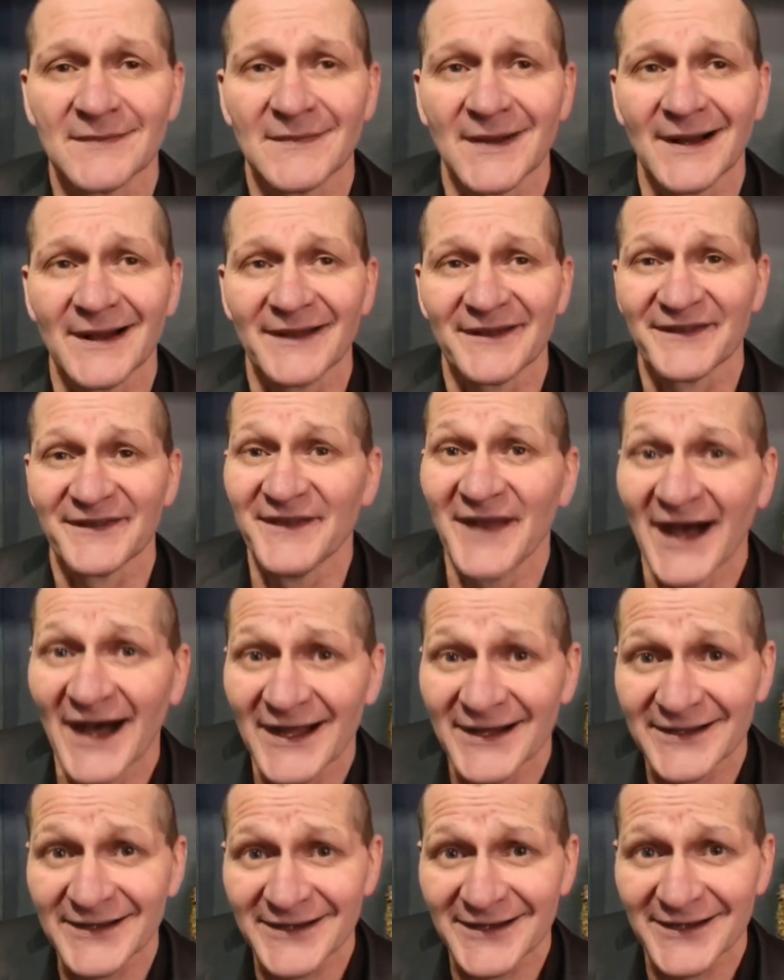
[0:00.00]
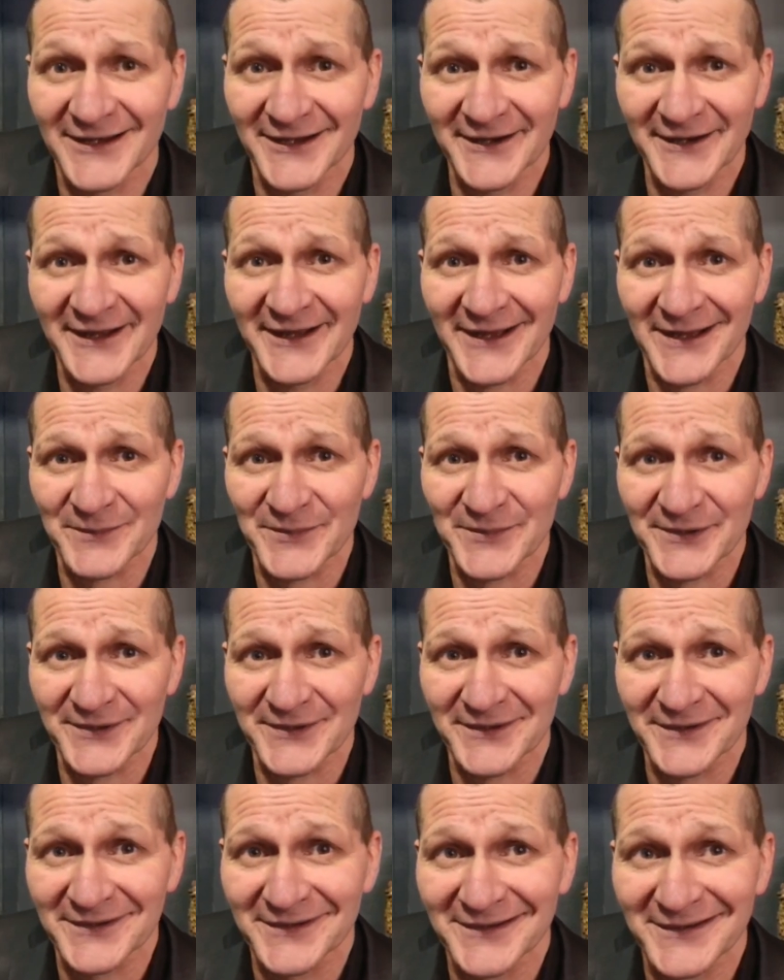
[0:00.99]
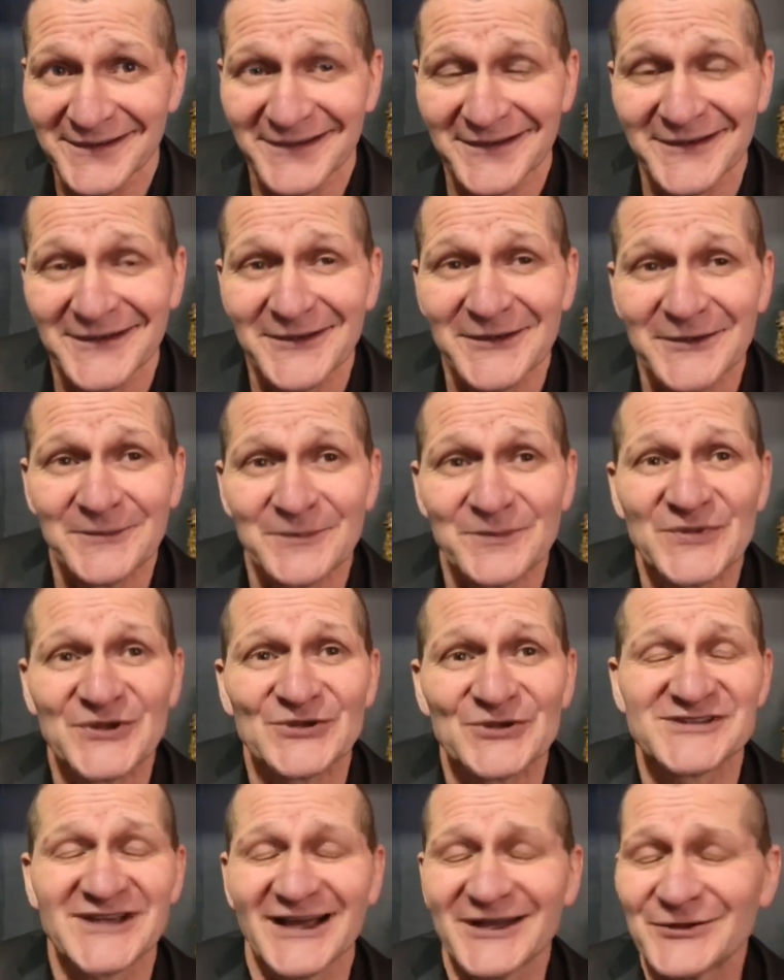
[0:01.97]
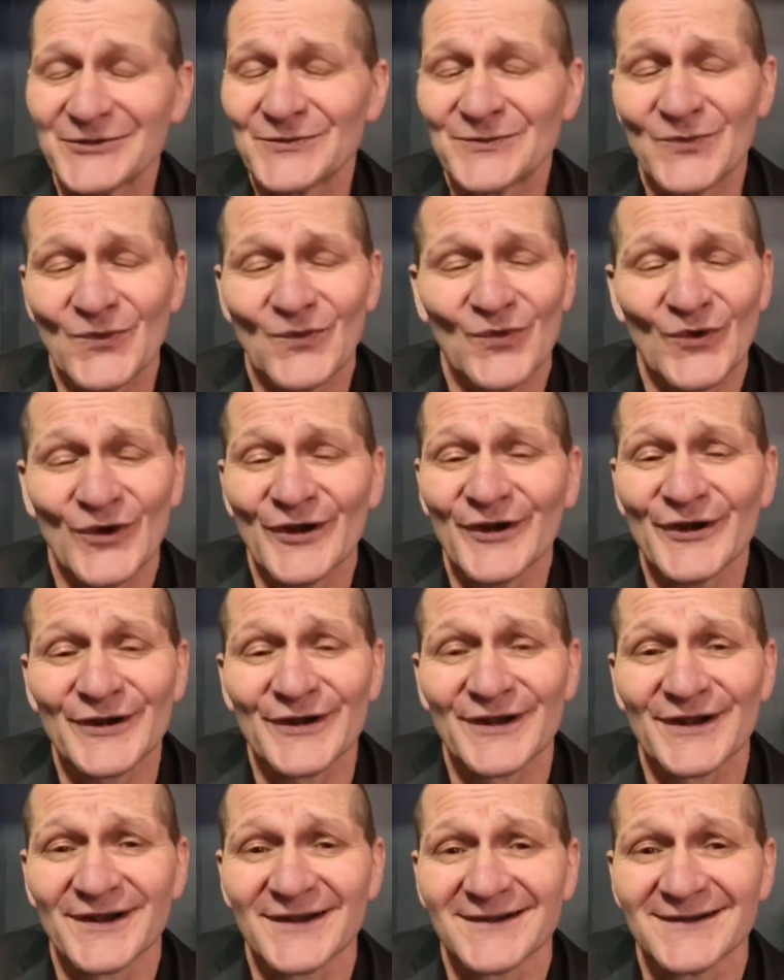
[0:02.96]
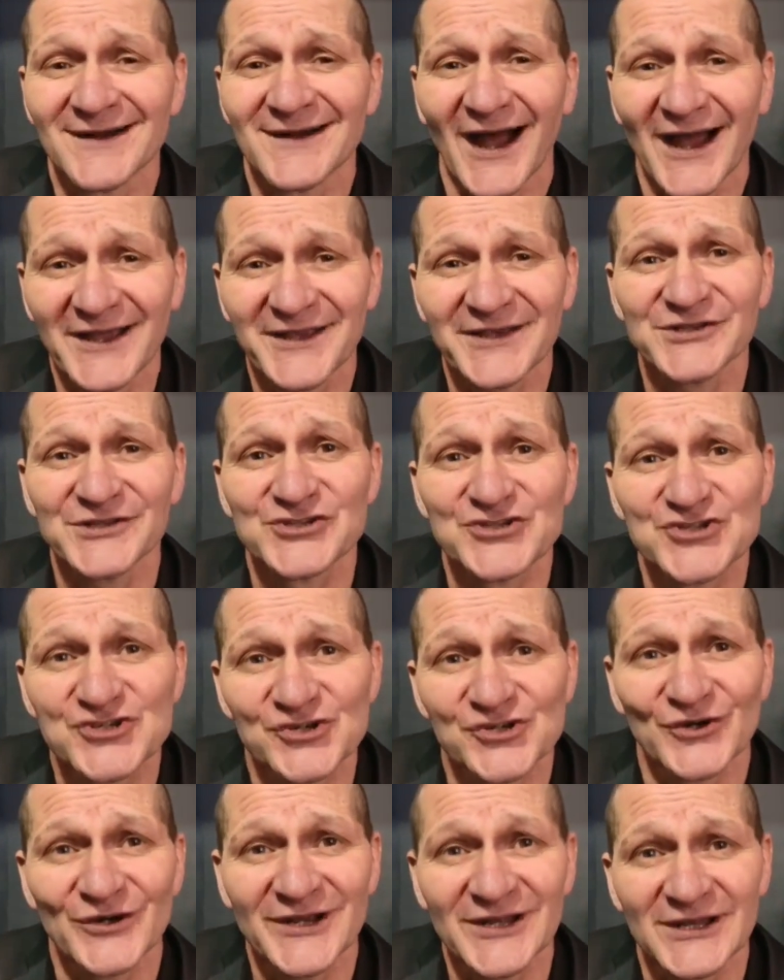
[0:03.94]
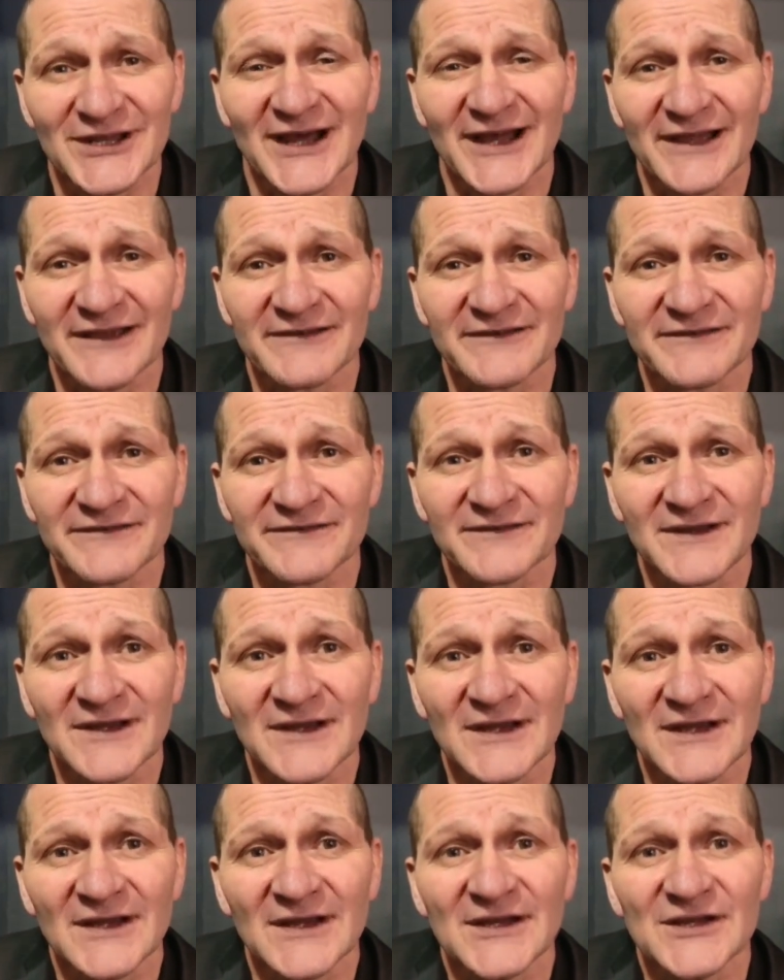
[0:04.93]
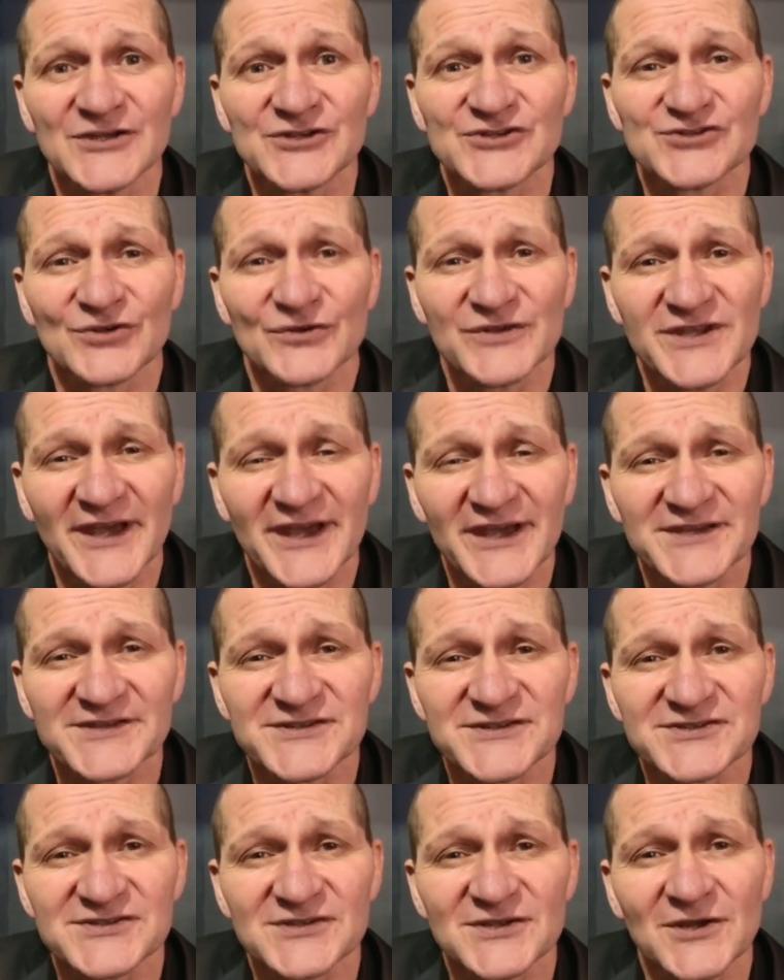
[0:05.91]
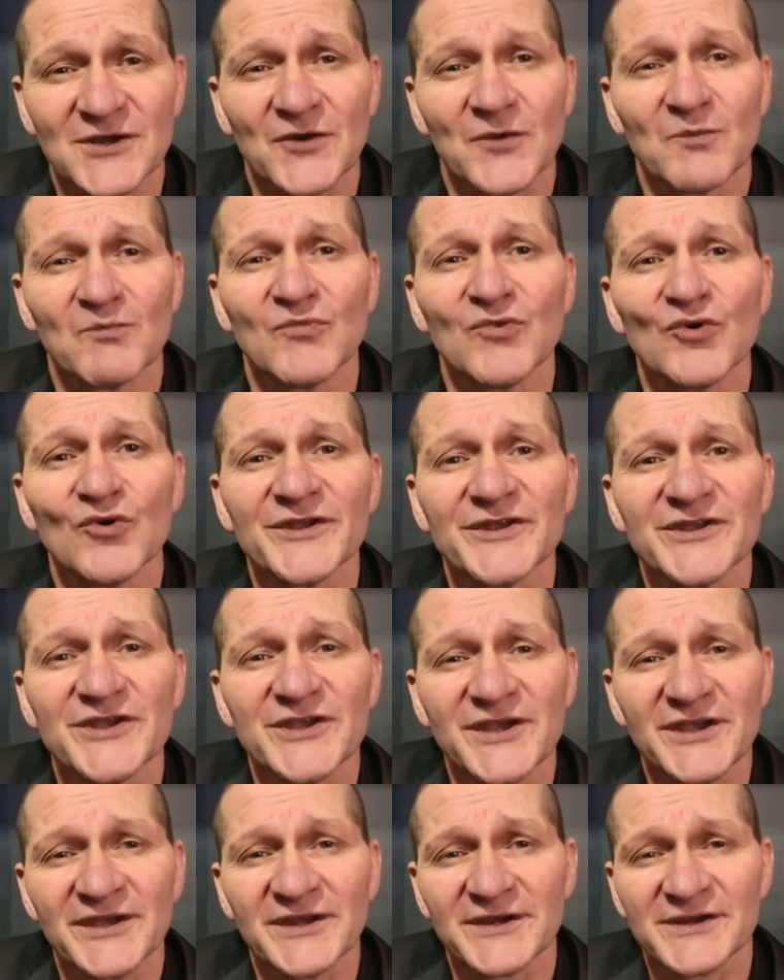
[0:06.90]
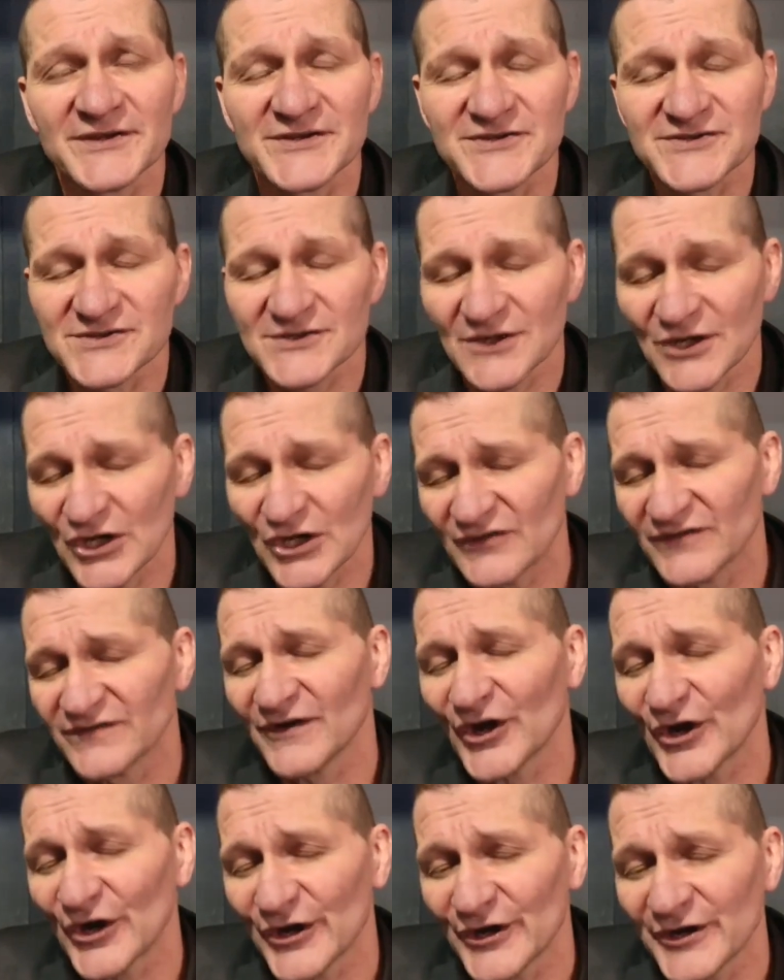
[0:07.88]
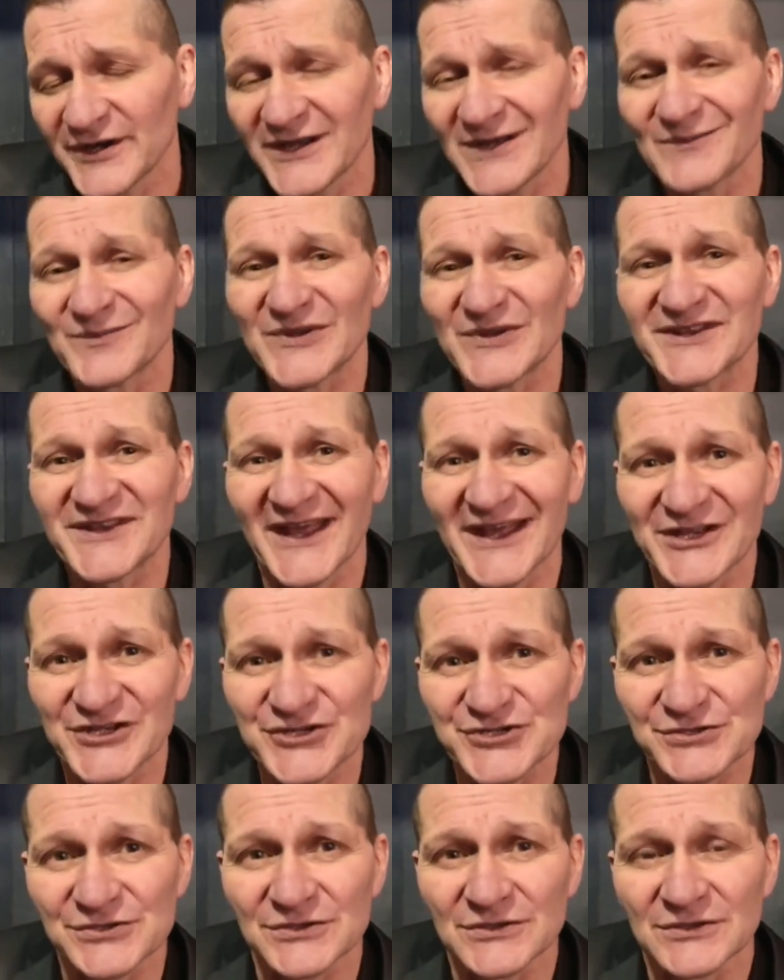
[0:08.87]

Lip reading: Not gonna happen because I don't work. I enjoy life. So yes, more years of earning potential.